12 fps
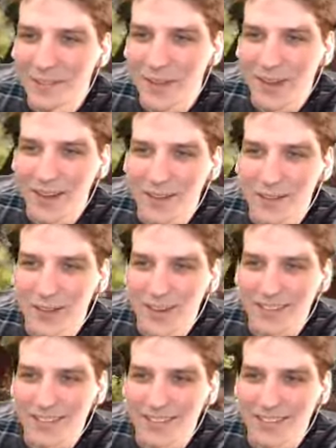like, oh, uh, you
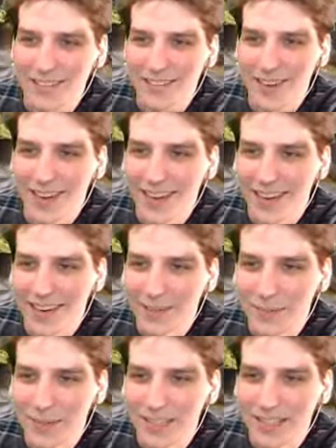guys can do that. I
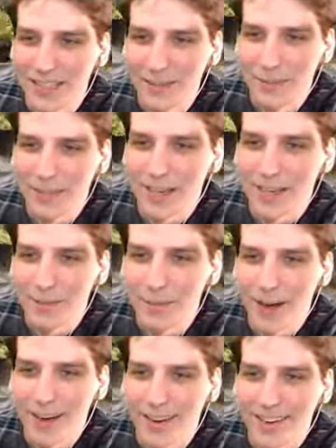mean, let me tell you
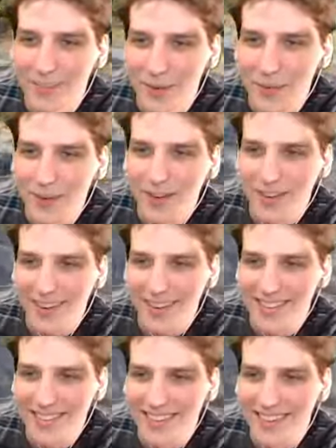about it. Well, we all
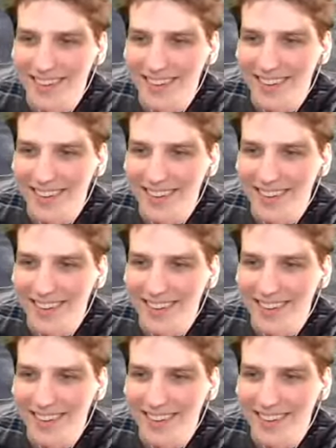get stuck.